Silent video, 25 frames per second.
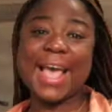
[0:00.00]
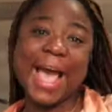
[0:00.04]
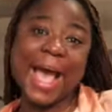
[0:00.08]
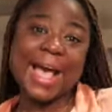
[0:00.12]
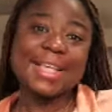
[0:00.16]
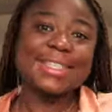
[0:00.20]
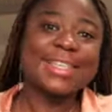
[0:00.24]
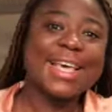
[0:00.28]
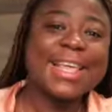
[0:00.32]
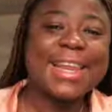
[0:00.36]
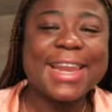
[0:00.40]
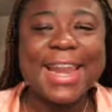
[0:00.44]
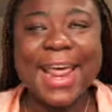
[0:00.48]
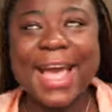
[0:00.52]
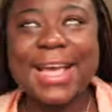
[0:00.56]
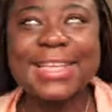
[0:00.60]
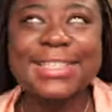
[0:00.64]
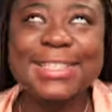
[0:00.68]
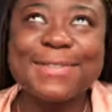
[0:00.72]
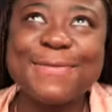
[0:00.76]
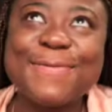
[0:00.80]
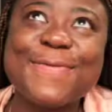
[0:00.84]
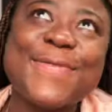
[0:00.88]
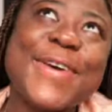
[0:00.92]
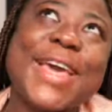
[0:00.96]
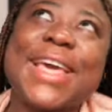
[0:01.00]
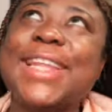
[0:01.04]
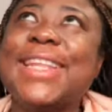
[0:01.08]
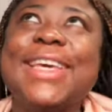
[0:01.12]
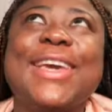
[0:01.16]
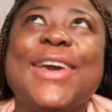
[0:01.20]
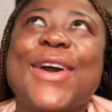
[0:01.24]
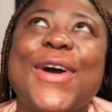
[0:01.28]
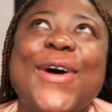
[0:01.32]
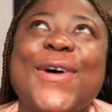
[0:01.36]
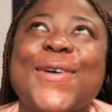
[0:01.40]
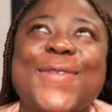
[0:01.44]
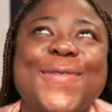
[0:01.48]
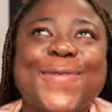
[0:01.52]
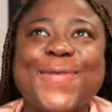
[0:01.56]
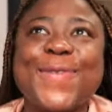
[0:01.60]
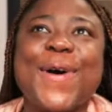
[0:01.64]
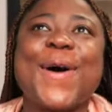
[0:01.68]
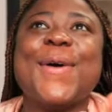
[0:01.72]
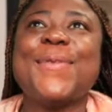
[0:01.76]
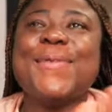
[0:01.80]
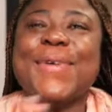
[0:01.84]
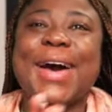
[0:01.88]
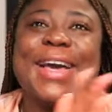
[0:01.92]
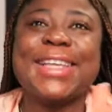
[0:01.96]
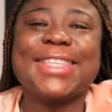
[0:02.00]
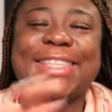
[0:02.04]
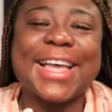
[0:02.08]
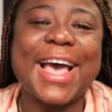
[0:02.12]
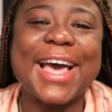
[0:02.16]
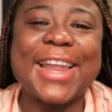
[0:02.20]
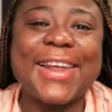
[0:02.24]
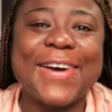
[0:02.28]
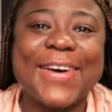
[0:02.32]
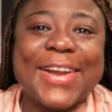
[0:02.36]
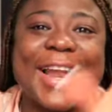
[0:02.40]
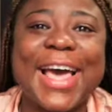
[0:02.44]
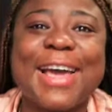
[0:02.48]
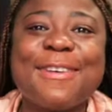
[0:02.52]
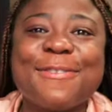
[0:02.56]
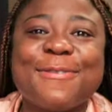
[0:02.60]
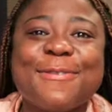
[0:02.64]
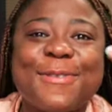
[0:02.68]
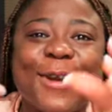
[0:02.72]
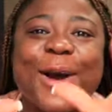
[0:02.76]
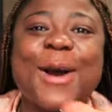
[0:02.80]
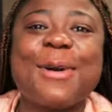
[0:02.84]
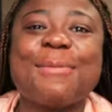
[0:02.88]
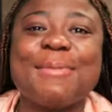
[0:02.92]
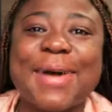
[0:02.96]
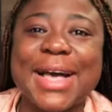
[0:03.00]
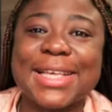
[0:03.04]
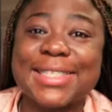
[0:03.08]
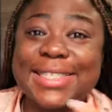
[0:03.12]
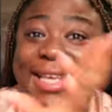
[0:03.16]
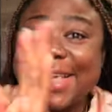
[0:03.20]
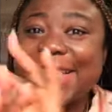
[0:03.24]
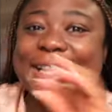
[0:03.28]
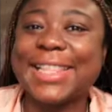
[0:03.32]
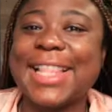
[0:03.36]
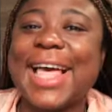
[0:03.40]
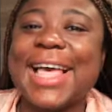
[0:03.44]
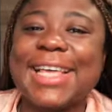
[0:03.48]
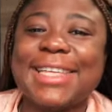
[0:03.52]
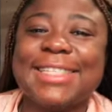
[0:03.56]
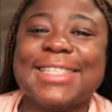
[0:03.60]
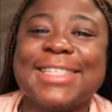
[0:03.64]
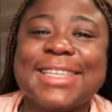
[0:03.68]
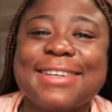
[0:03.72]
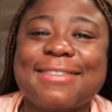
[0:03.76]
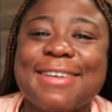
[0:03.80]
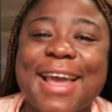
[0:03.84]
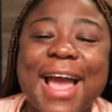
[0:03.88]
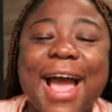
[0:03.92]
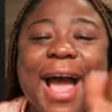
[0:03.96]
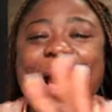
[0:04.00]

as a next video from my channel, like Vlogmas in Nigeria.